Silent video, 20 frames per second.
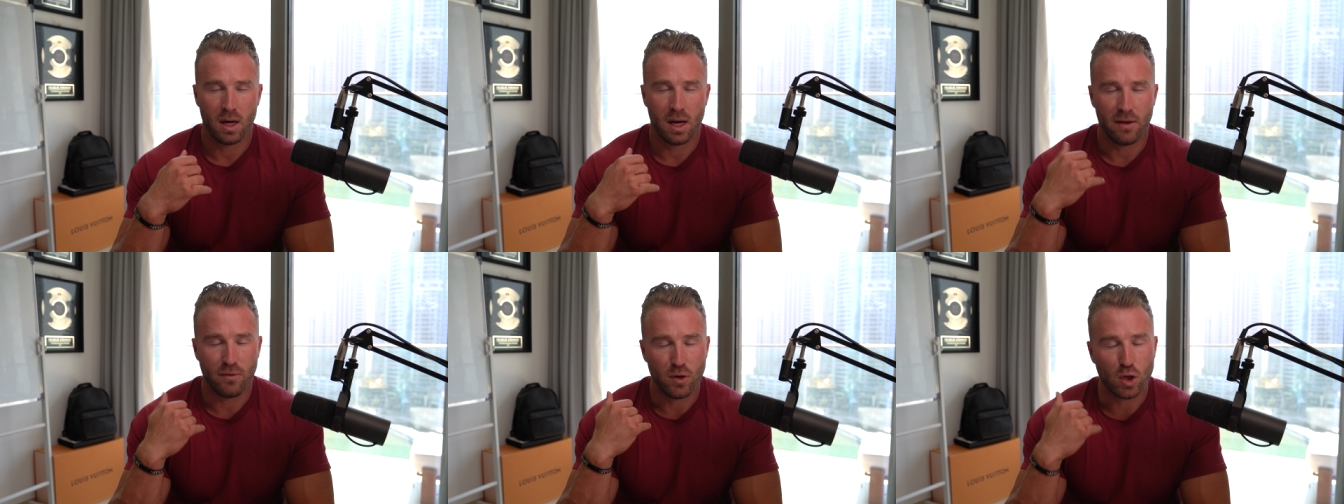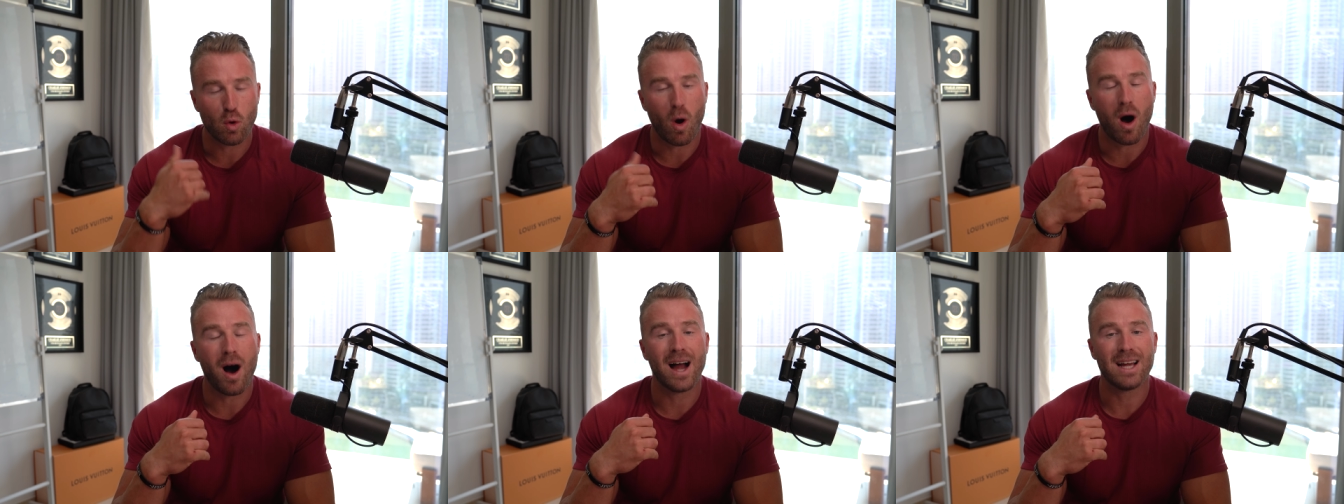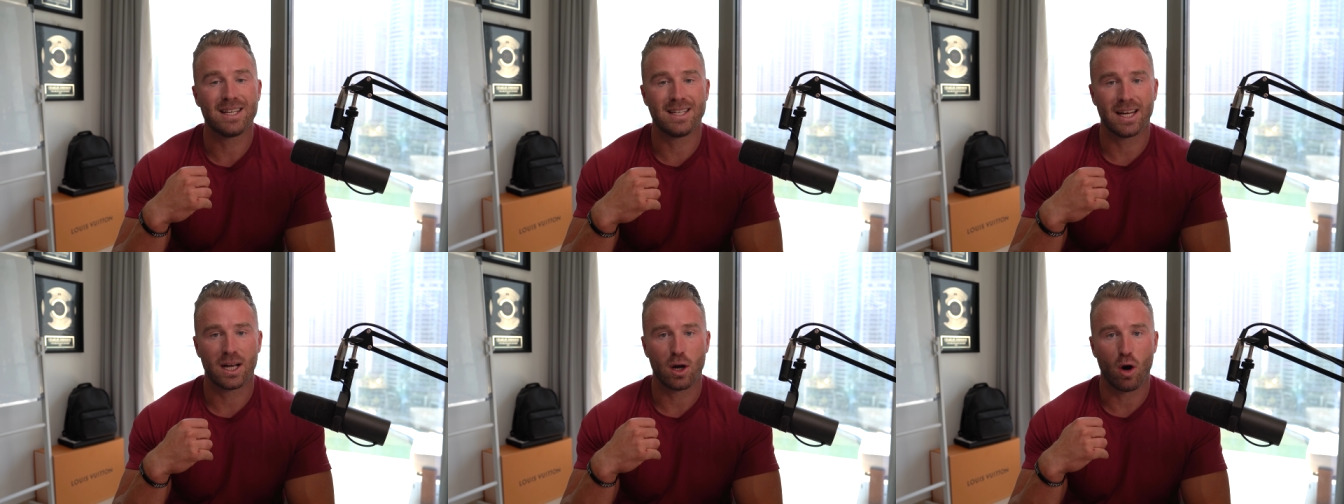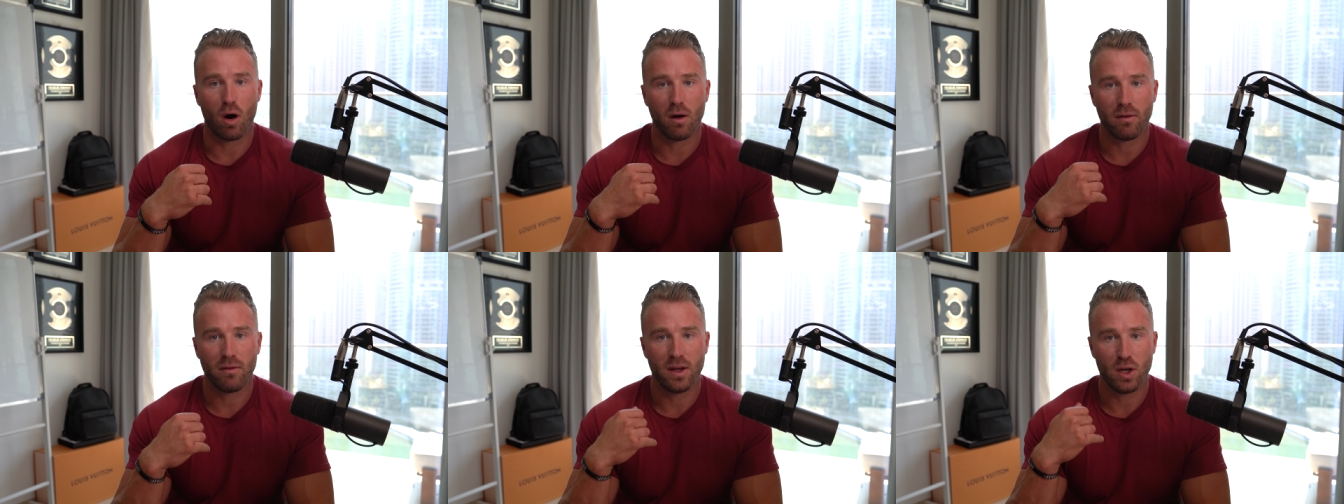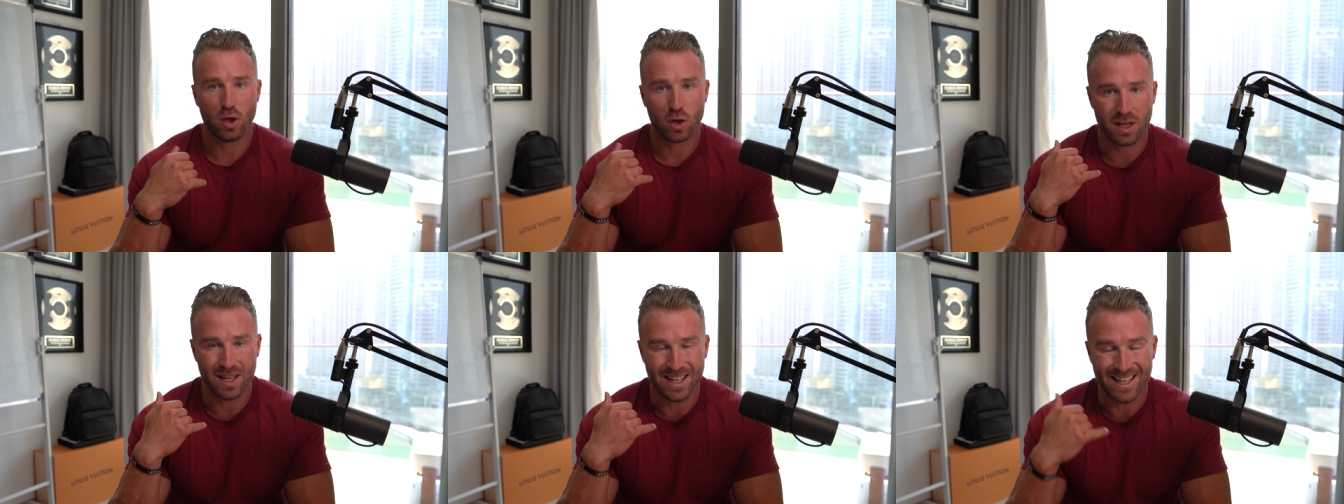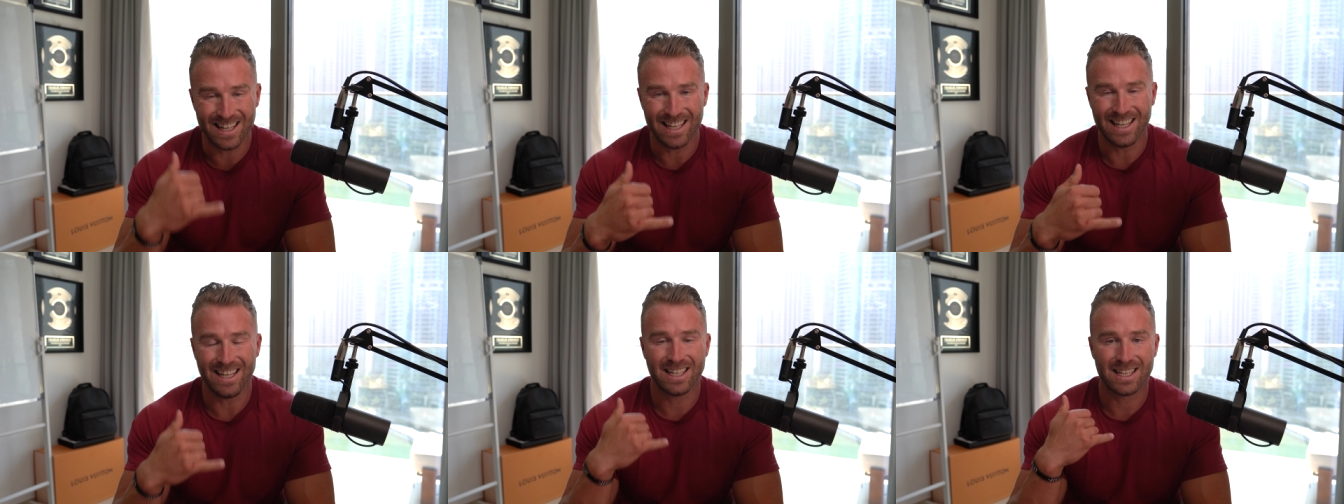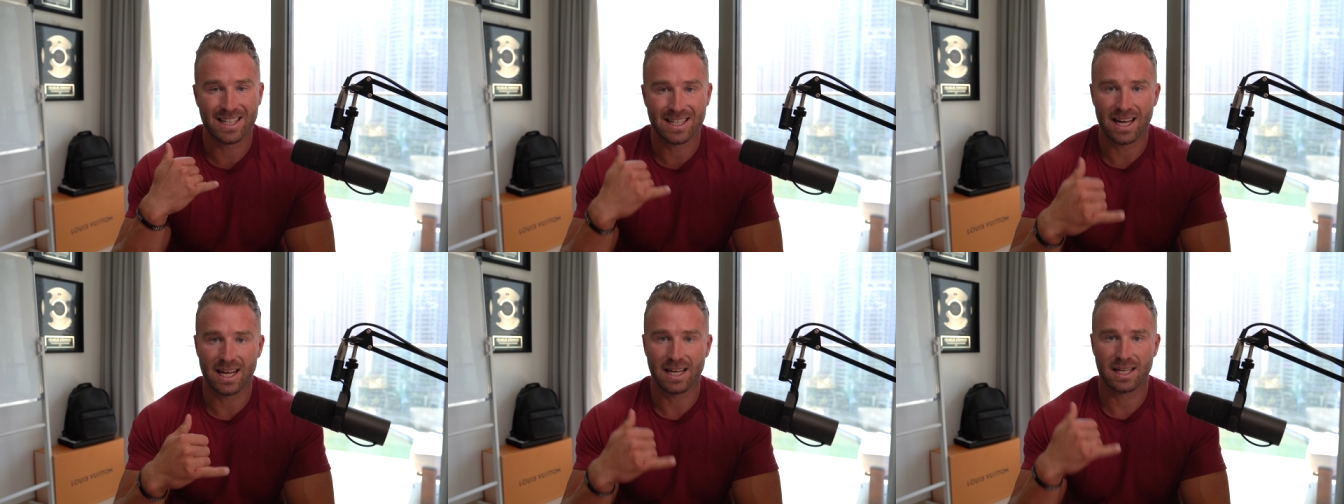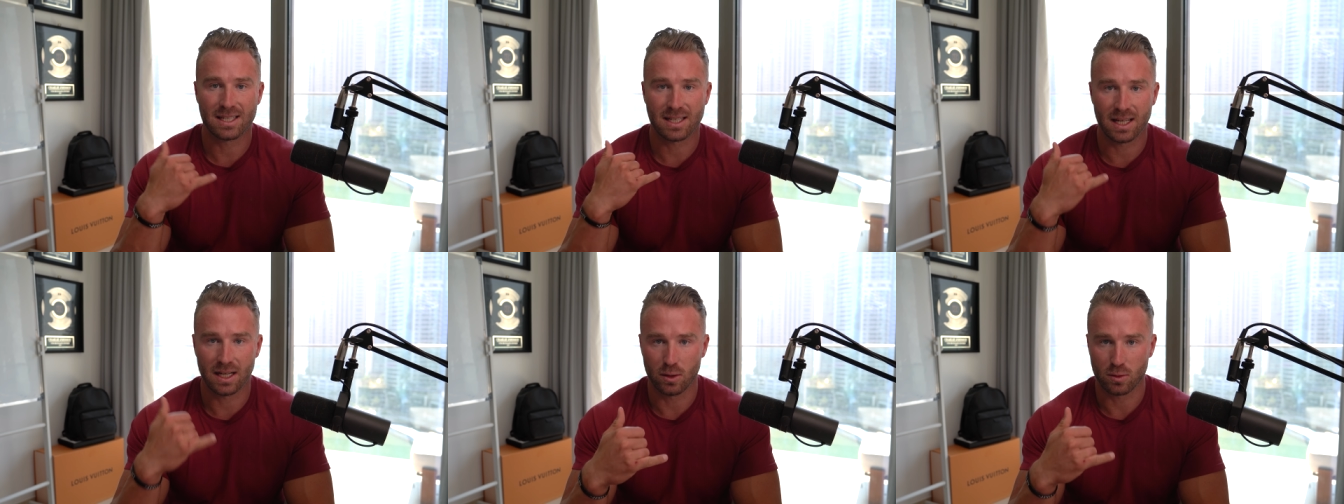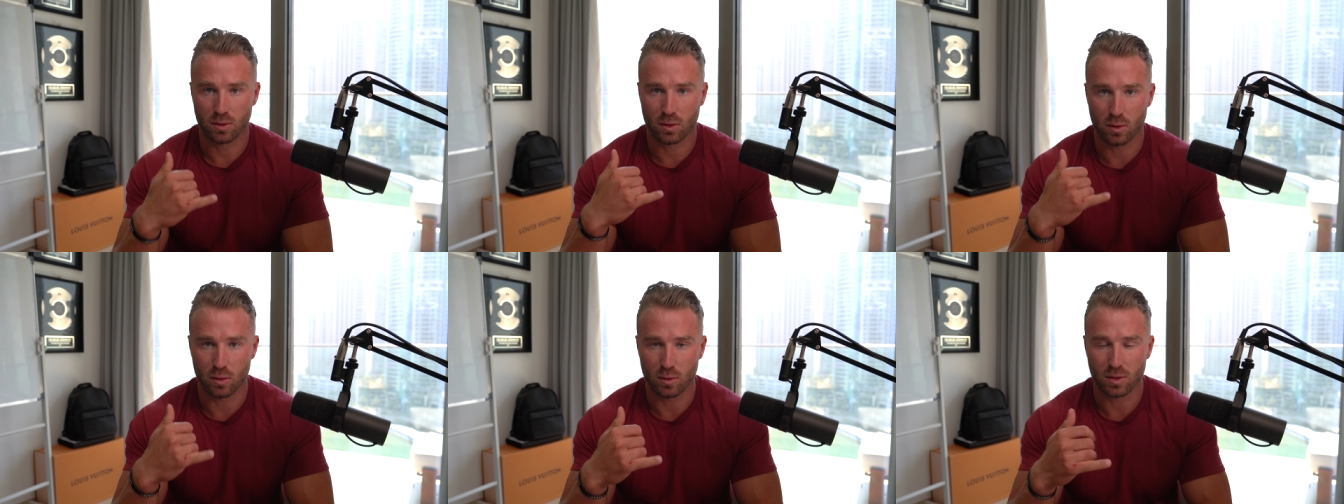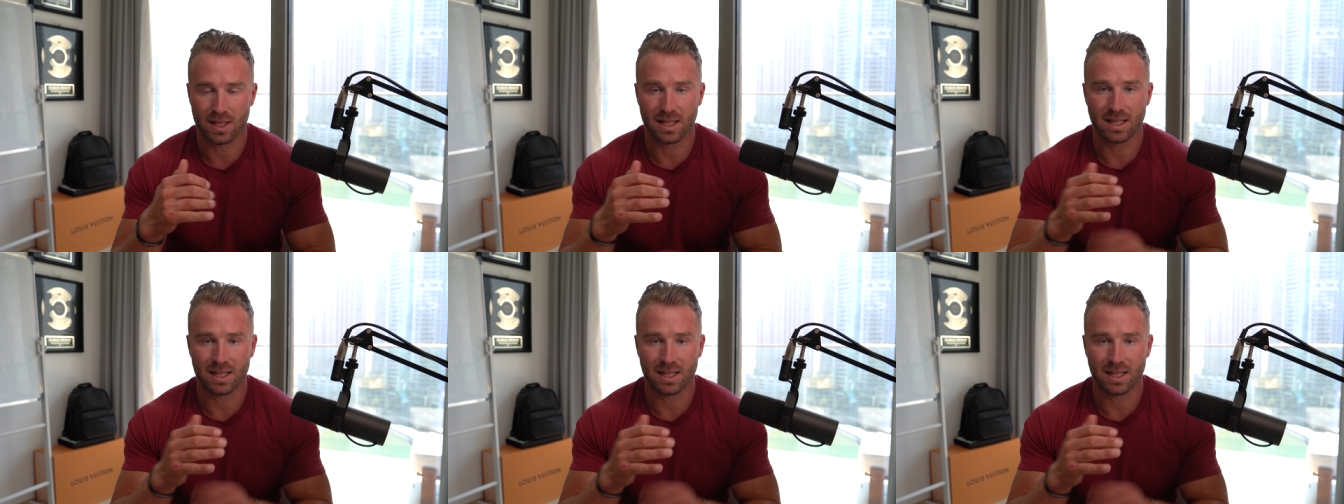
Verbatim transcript: If you do a high ticket offer, you're going to need to take sales calls,